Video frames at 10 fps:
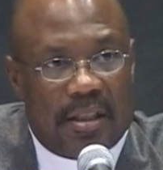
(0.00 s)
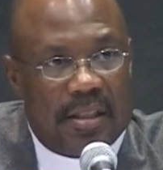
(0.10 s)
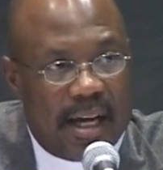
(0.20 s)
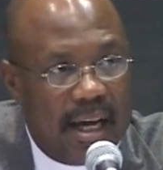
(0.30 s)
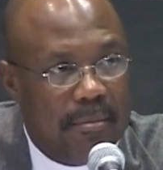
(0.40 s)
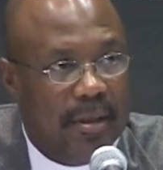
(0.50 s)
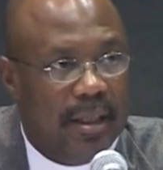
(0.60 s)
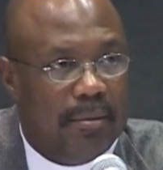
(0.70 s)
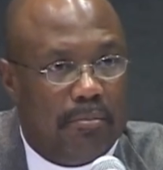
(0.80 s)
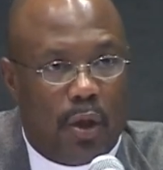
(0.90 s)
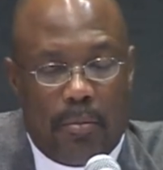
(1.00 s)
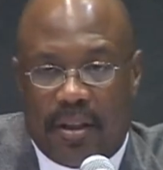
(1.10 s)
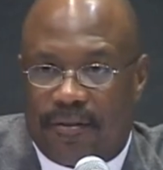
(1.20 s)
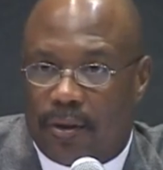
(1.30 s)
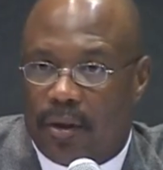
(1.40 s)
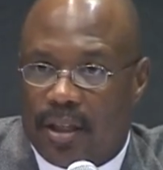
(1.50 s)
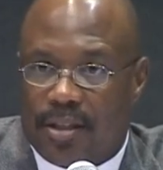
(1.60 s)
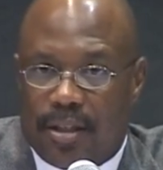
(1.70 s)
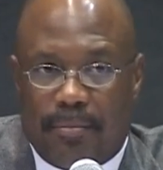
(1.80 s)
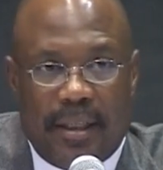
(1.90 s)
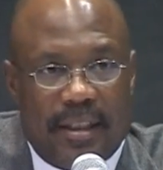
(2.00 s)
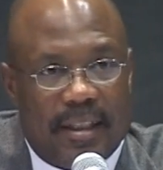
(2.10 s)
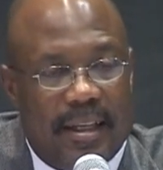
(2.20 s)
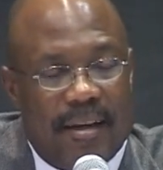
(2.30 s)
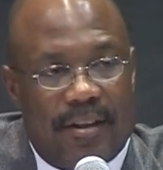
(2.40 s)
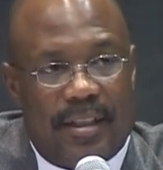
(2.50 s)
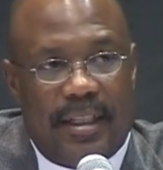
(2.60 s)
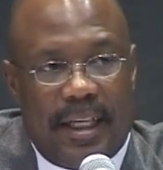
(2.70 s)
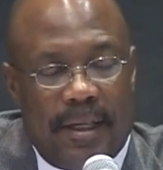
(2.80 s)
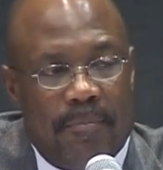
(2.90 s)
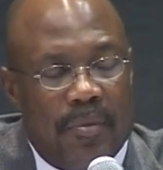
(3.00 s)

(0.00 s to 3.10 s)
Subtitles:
timely moment for us to be together today